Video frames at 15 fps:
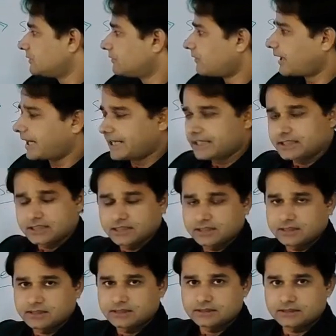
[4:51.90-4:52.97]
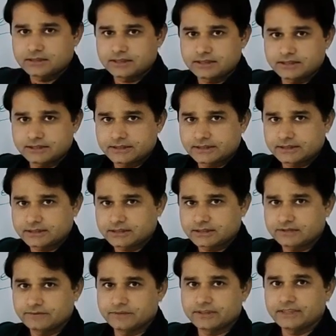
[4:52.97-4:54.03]
divide the
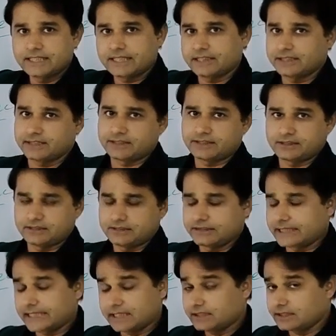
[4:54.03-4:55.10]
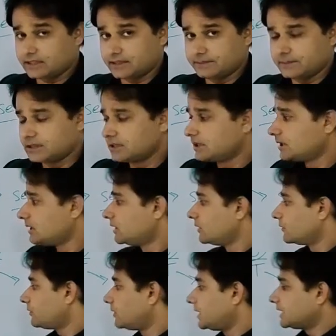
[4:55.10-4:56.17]
distance with that time.
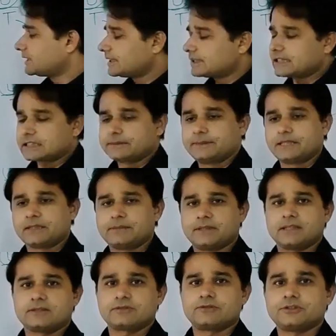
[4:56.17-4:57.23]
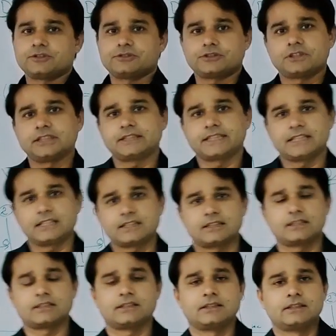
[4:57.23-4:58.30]
So in this experiment, we usually
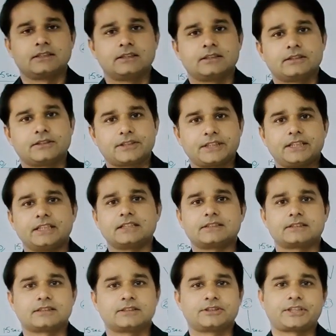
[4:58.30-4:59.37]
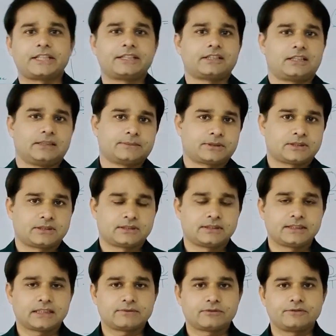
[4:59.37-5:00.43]
take readings 3 times.
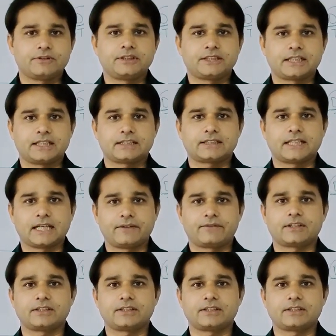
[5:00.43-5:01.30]
Then we will take the